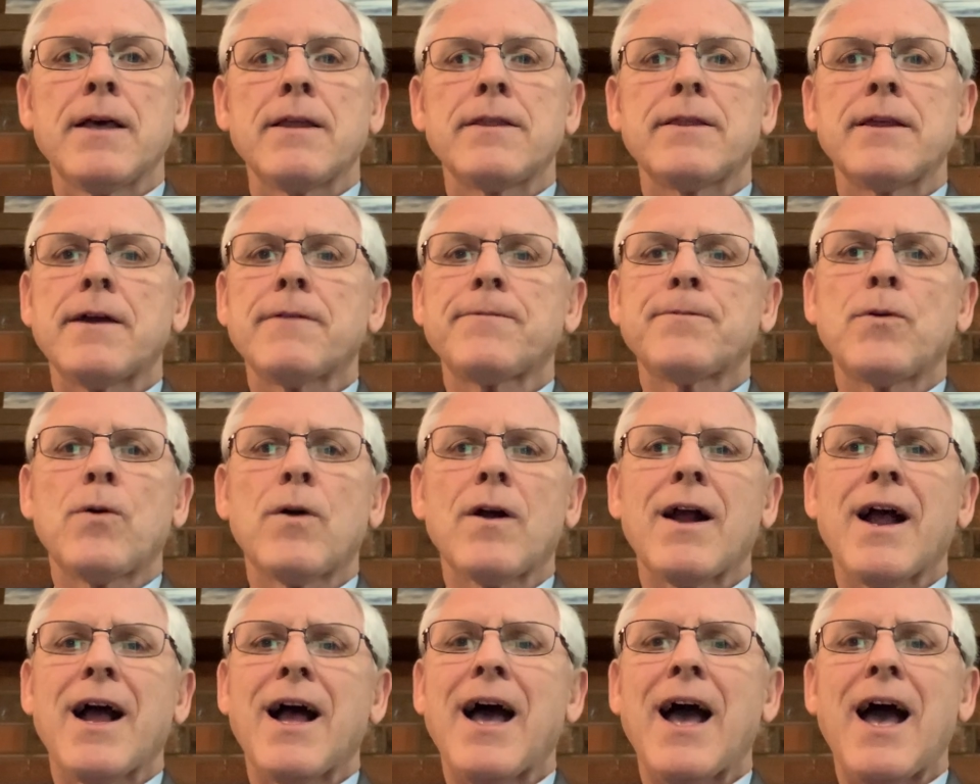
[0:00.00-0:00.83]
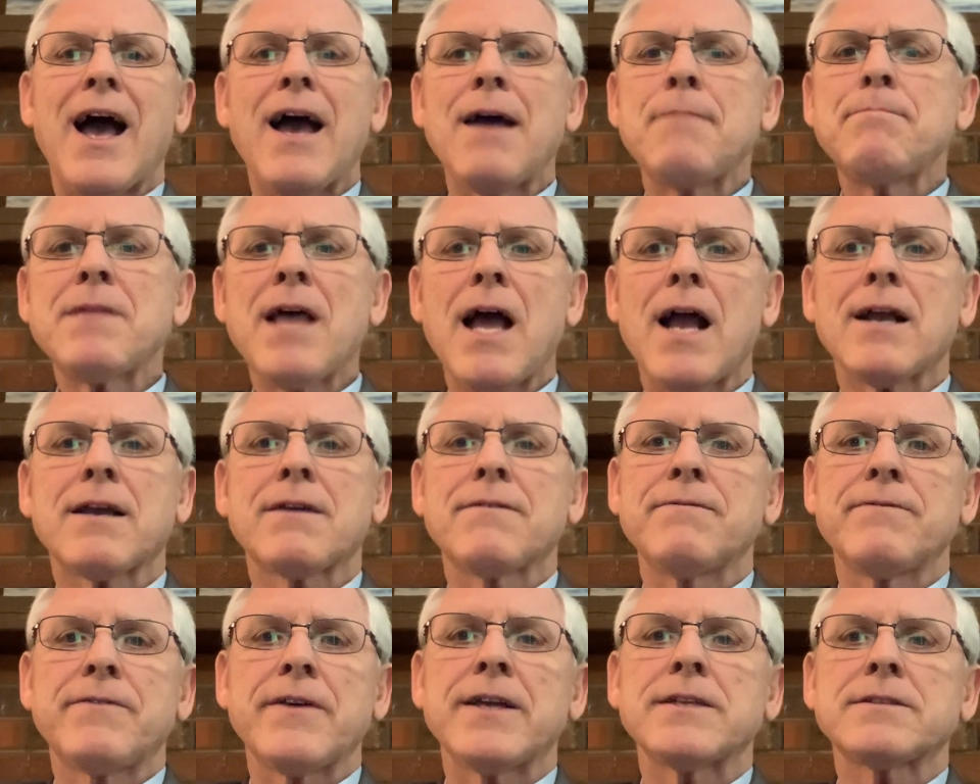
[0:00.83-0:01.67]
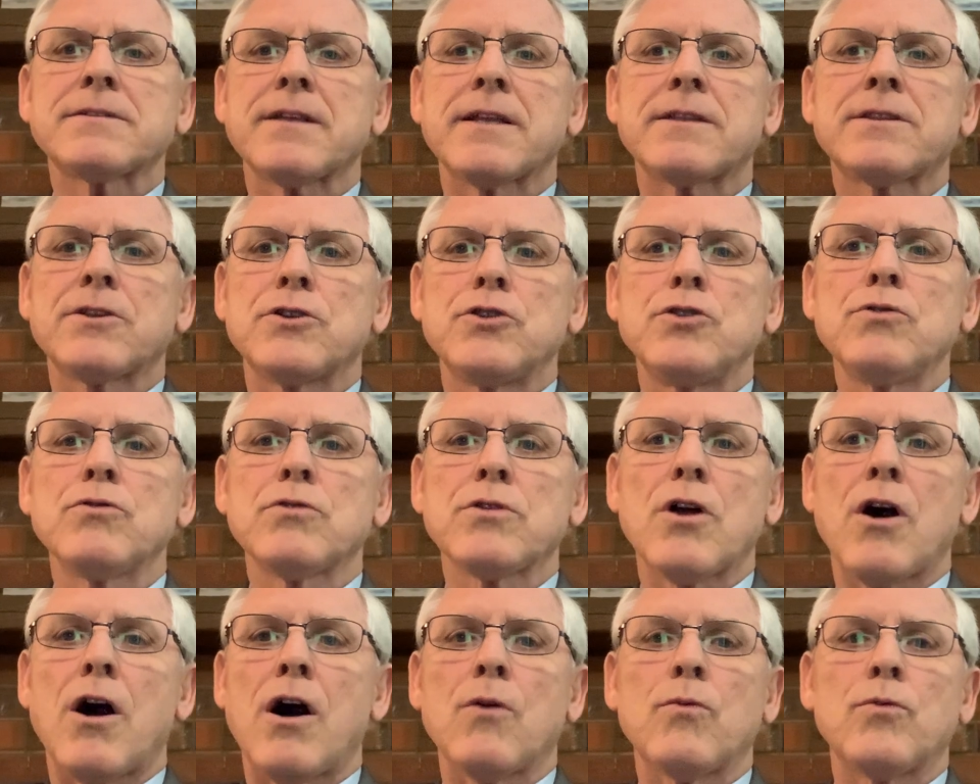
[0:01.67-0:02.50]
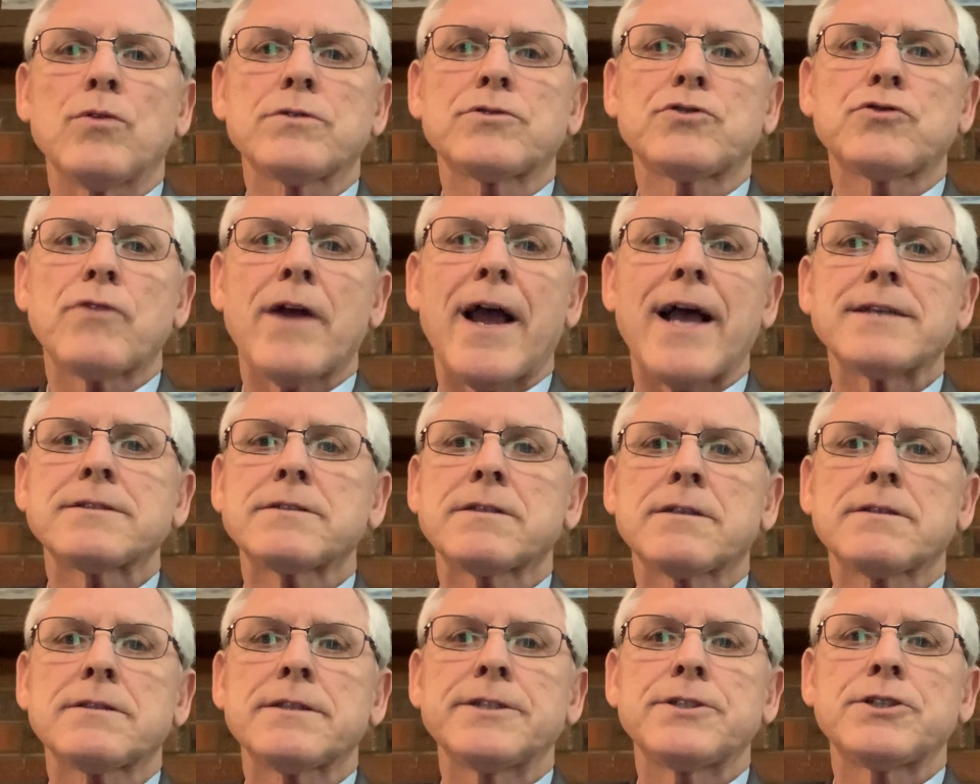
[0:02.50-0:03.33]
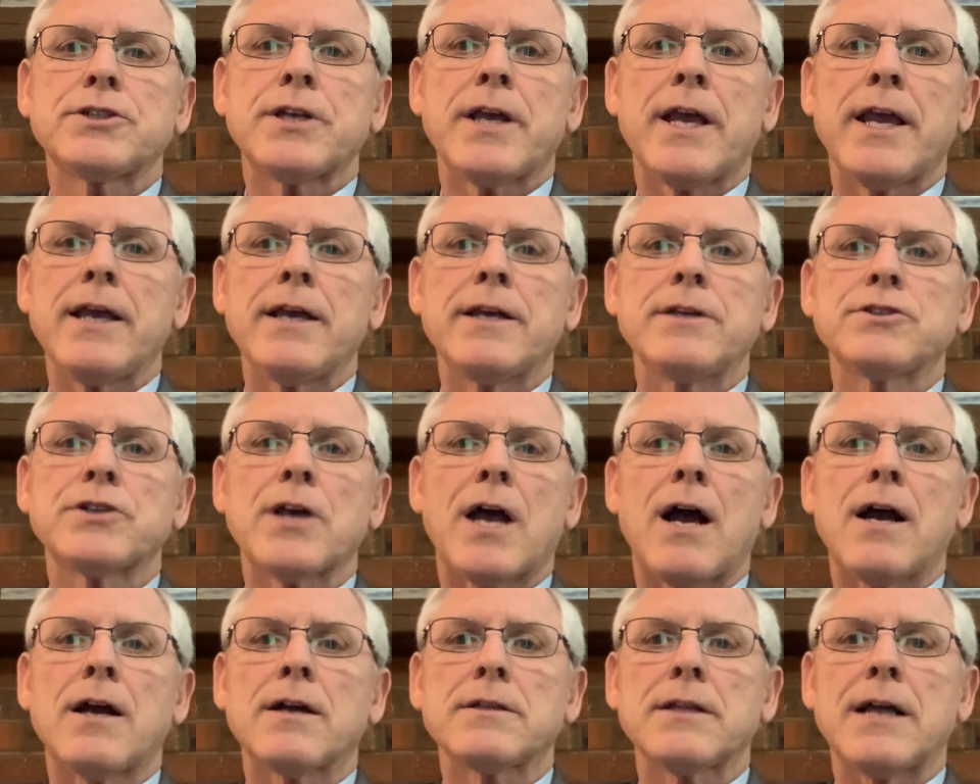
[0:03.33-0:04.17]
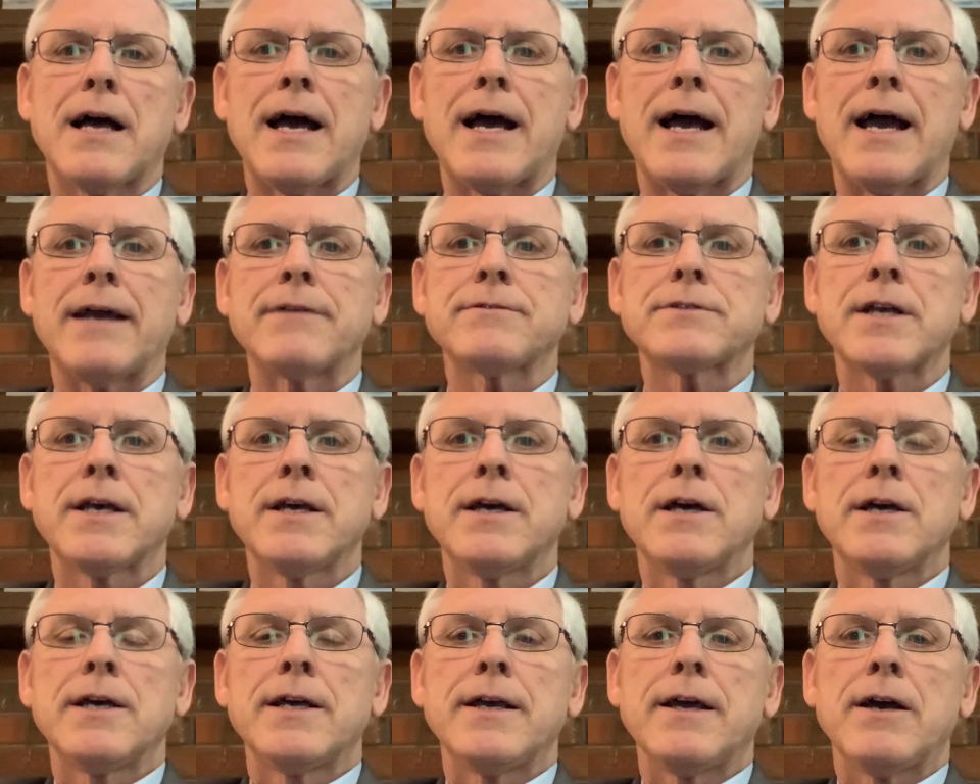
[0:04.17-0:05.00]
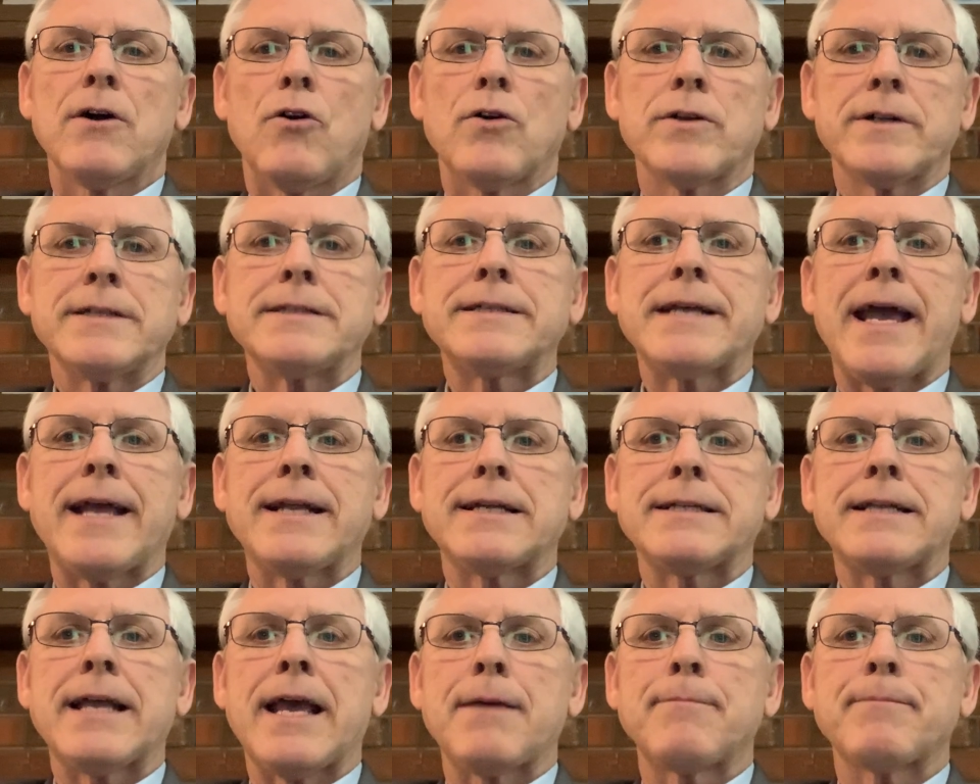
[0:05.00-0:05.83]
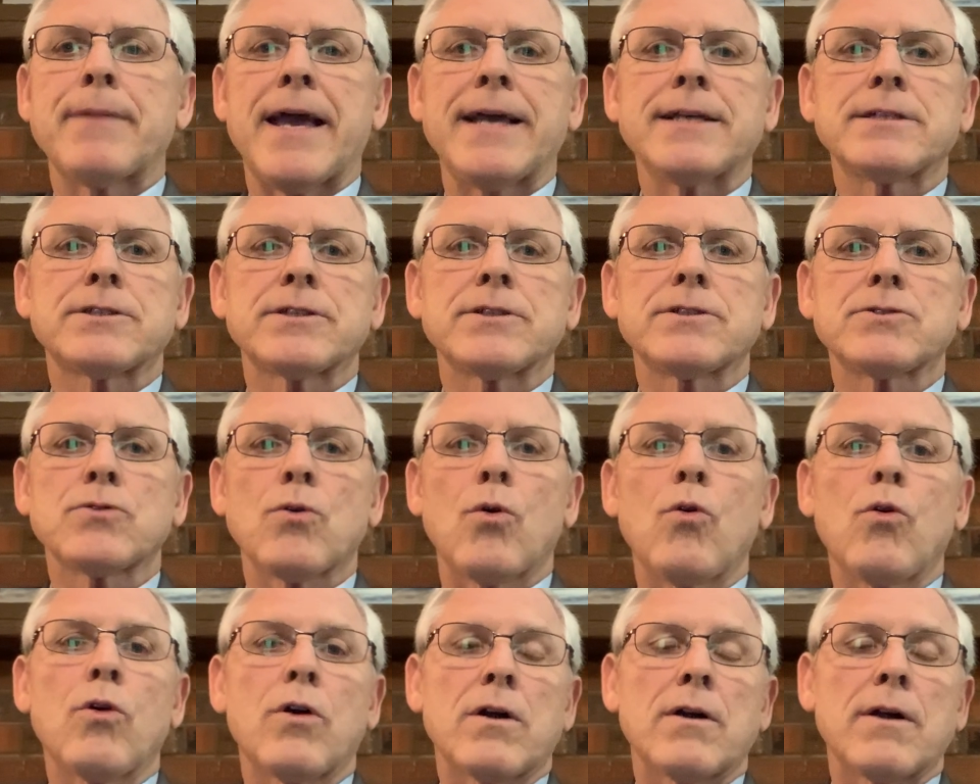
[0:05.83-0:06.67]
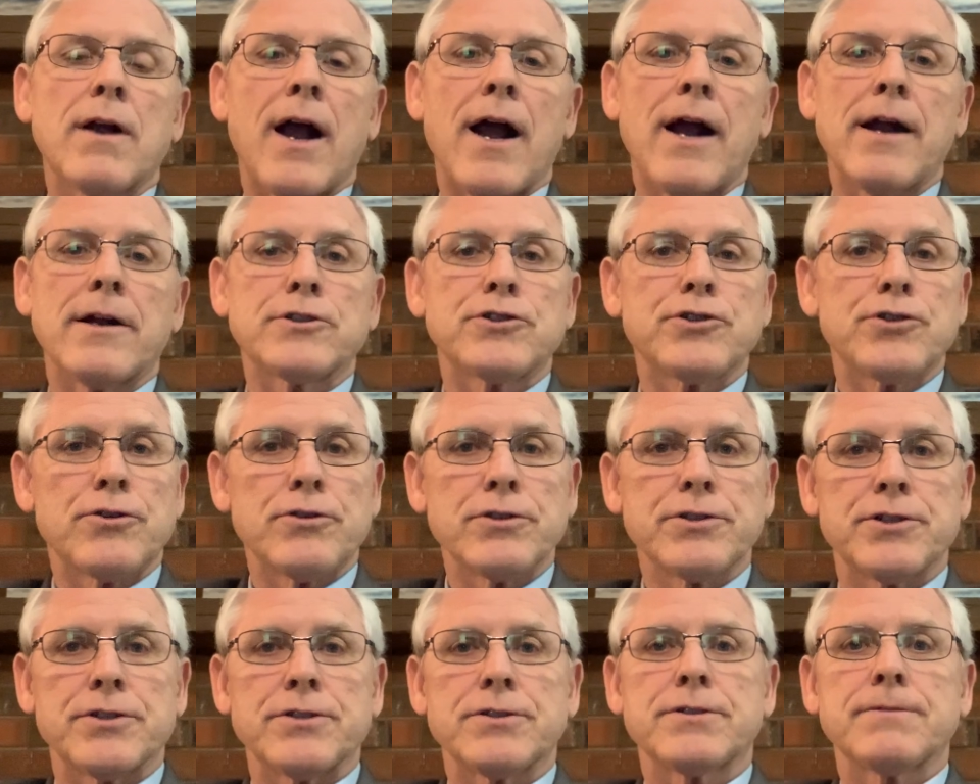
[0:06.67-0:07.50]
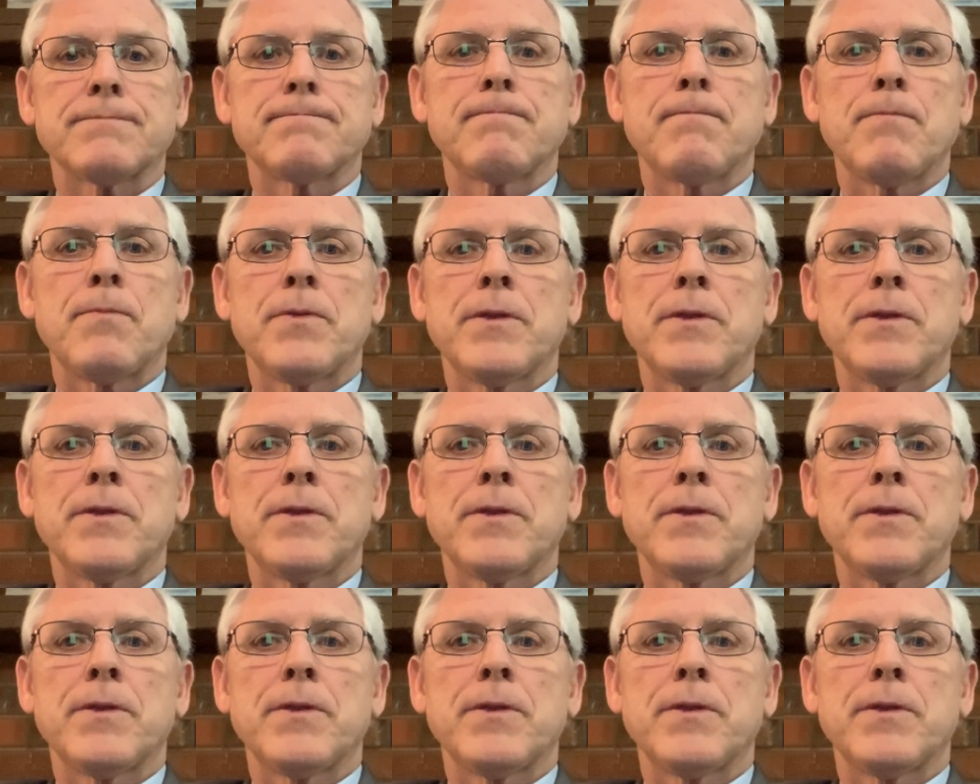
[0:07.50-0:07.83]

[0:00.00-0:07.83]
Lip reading: Therefore, I'm not convinced that the new law will drastically change our lives on a day-to-day basis or our churches.